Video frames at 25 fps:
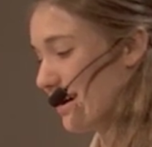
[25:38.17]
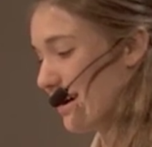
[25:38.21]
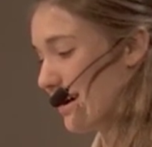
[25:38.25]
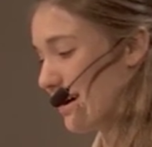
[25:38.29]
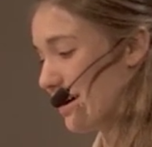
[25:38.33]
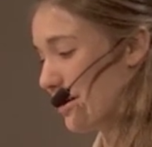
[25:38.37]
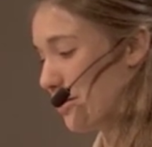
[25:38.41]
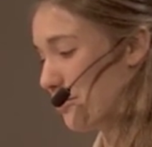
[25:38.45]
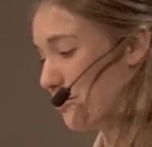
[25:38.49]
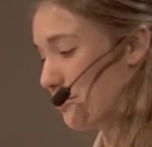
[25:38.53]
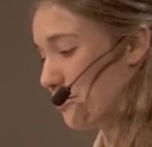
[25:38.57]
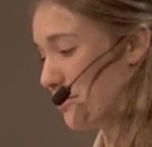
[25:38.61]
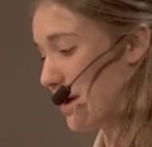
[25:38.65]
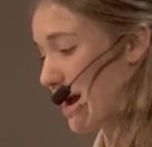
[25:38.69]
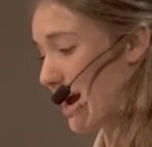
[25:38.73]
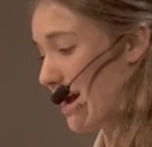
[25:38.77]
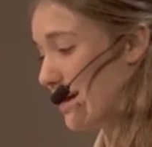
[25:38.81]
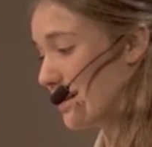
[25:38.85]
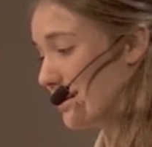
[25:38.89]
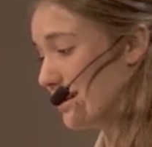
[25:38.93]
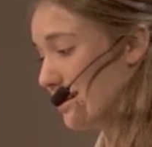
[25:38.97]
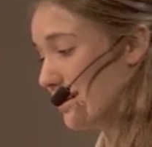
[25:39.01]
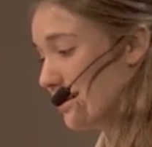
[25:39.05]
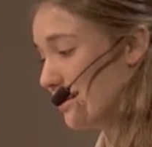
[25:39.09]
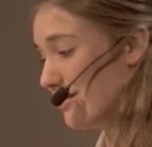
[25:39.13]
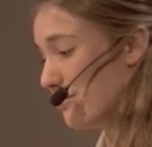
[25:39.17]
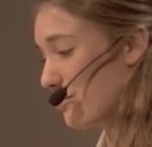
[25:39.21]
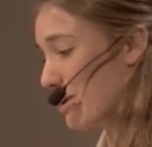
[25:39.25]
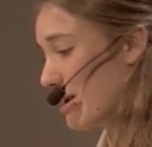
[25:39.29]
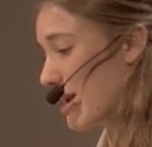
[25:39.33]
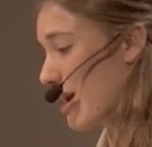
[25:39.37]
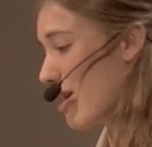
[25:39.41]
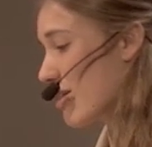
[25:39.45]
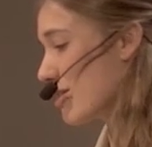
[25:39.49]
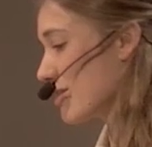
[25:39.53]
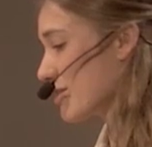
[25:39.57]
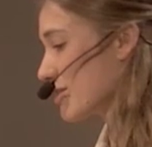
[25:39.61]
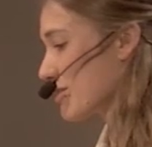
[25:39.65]
And
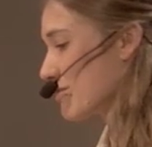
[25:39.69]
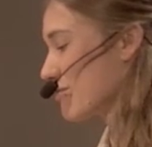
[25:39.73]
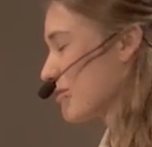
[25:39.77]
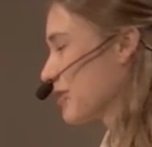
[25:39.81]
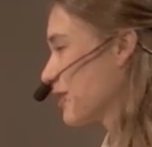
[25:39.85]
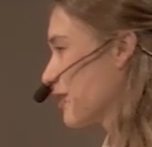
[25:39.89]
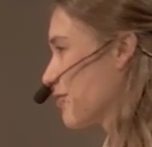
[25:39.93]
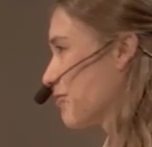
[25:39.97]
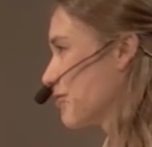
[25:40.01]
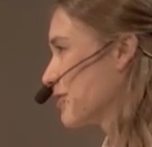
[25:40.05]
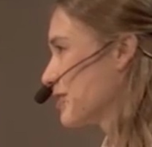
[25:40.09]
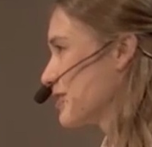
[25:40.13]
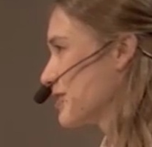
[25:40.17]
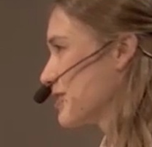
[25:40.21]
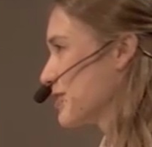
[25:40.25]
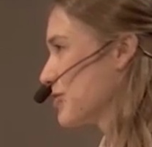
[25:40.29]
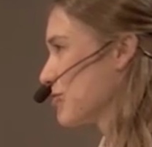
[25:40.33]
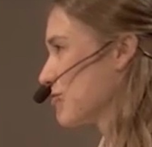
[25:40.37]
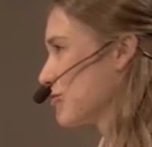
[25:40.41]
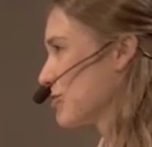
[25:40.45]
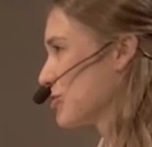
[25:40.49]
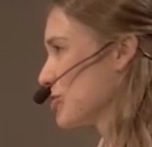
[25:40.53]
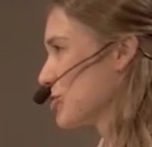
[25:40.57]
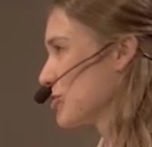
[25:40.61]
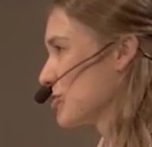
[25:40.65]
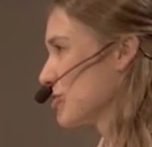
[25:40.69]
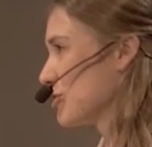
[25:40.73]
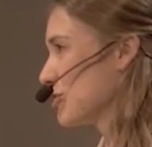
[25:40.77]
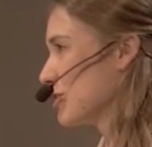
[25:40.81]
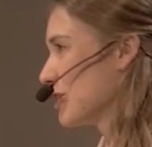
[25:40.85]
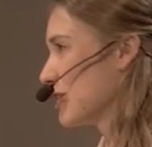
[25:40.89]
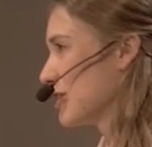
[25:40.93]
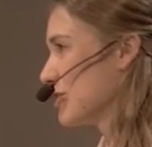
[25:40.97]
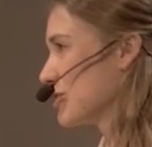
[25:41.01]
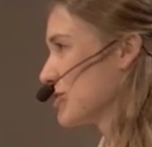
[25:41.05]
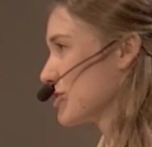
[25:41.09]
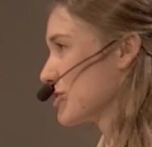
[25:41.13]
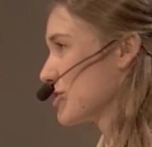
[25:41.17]
when I asked what they wanted in return,
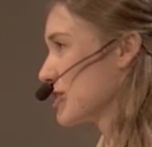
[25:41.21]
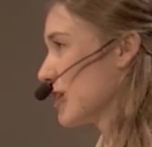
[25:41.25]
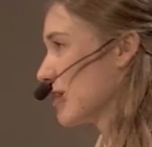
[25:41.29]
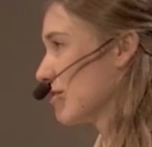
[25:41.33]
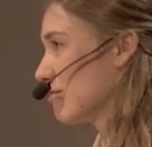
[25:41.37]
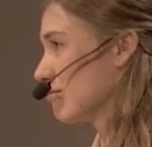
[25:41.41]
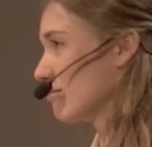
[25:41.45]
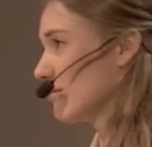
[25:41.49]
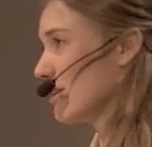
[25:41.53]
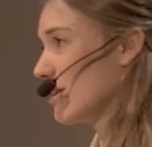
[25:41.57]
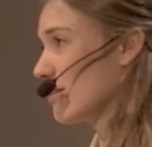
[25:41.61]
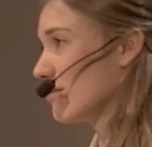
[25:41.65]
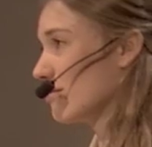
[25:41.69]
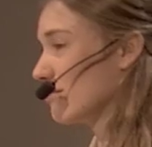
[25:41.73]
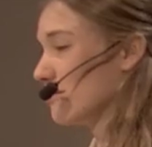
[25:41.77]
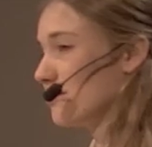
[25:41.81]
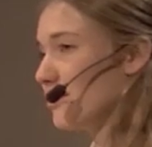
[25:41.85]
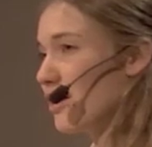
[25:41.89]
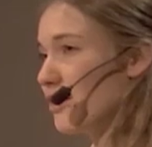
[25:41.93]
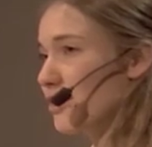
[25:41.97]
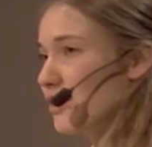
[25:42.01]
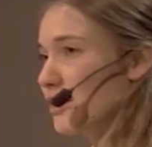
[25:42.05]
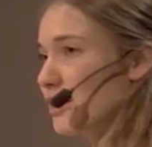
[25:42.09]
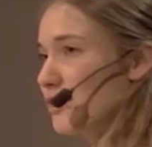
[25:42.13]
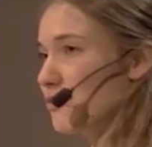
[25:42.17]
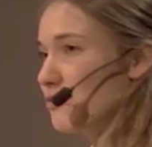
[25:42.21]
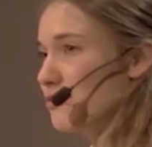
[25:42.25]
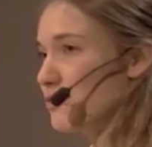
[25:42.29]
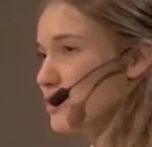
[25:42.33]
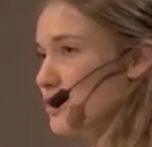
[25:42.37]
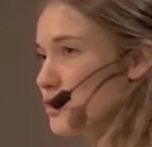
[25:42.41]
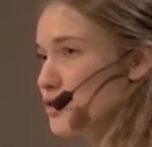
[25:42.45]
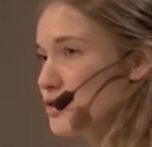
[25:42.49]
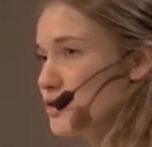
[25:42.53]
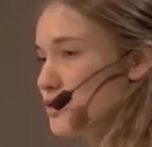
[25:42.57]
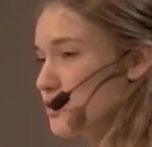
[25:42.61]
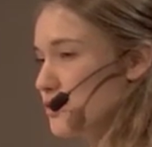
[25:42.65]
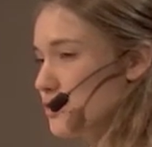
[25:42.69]
they just said, no, nothing.
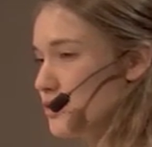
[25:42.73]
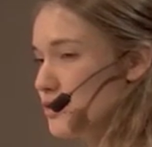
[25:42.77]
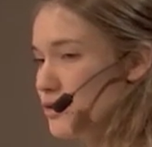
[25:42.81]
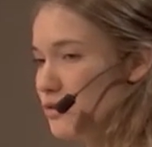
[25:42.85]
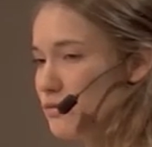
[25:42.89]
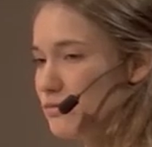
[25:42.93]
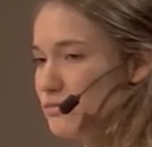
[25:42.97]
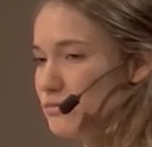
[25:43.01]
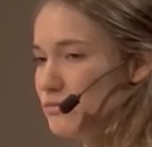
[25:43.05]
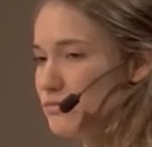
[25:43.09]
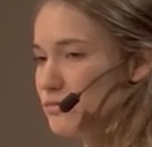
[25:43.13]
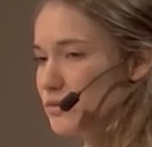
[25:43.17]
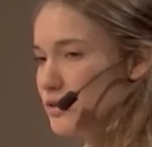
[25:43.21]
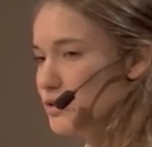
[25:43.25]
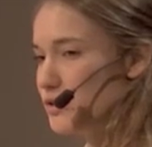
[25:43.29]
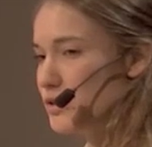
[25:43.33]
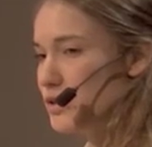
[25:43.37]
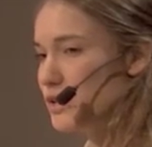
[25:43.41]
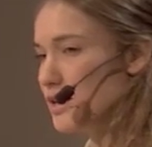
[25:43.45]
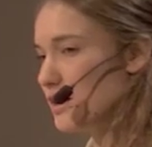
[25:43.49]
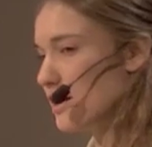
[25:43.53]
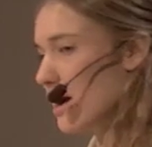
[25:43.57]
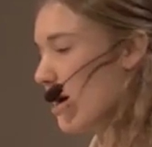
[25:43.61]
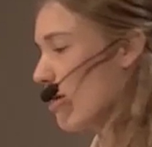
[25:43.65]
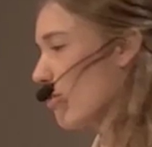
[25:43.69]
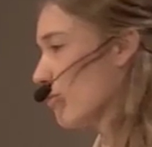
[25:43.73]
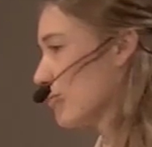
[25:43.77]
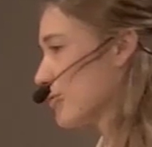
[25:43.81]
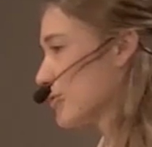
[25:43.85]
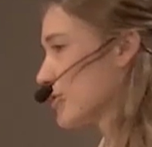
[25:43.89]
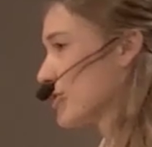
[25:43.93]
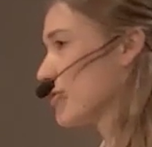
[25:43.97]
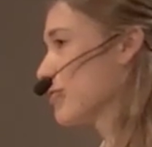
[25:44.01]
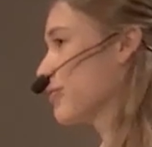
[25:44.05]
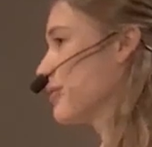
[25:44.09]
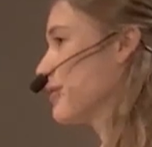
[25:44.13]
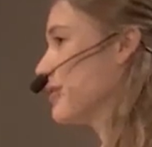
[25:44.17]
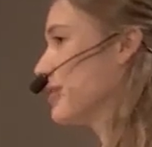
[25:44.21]
We just, you need help,
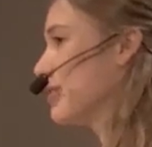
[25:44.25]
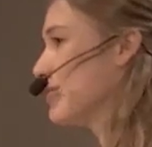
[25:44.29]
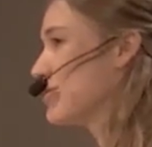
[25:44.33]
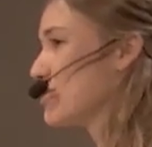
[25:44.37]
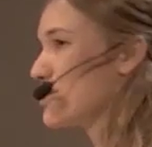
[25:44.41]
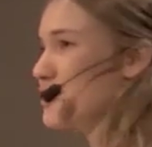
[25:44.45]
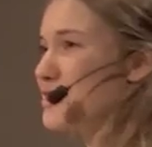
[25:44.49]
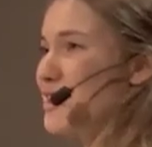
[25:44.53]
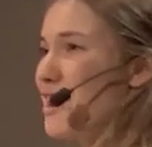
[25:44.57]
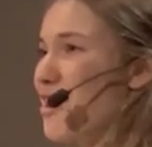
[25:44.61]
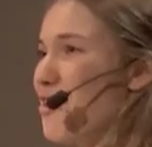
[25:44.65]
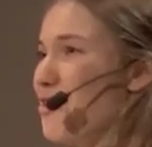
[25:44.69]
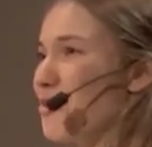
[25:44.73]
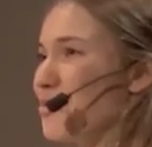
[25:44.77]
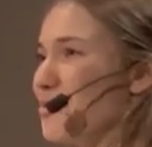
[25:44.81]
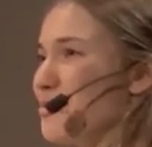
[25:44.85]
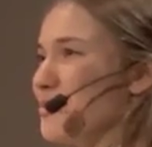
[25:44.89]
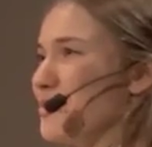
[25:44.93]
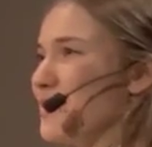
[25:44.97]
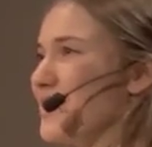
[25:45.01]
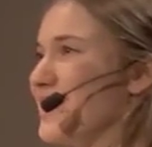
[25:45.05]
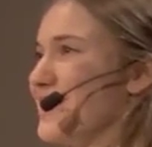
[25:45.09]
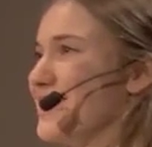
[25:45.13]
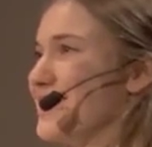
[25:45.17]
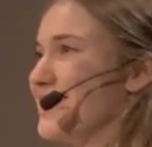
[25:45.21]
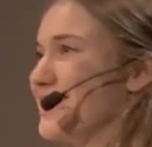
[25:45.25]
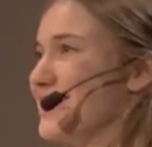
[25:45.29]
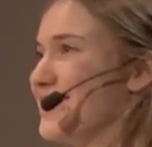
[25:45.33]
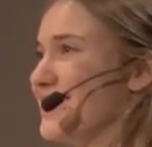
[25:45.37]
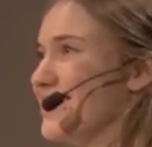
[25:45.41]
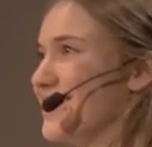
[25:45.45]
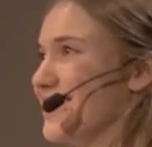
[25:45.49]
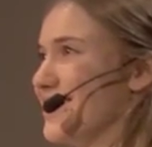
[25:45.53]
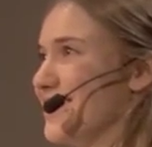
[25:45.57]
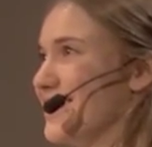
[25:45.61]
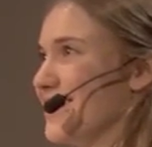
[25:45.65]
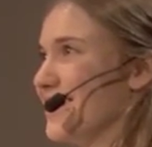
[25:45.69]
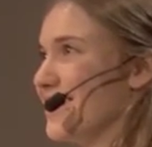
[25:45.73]
so we just help.
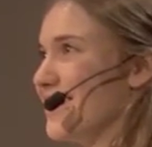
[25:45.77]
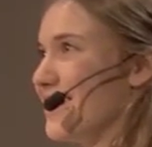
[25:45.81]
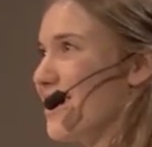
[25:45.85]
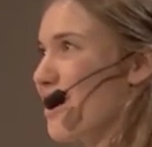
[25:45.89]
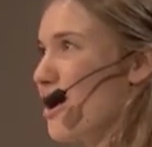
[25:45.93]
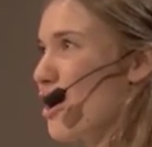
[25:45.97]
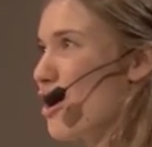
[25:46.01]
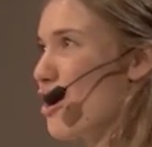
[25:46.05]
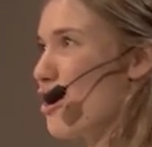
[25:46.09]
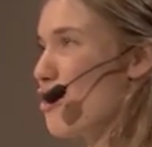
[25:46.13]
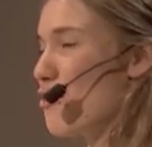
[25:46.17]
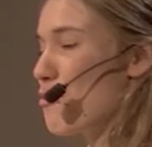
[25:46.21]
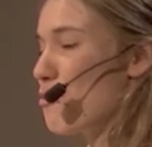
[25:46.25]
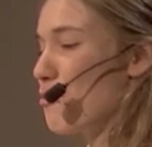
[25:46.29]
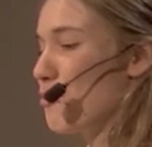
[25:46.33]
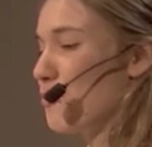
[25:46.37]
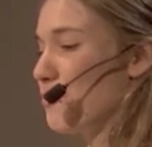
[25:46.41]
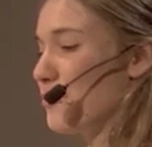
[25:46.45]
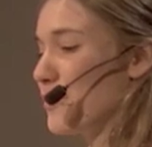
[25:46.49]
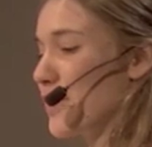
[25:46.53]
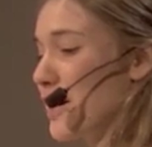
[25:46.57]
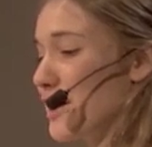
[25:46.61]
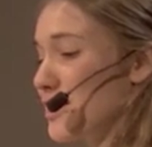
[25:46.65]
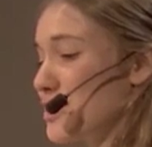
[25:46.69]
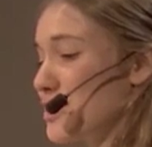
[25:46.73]
And I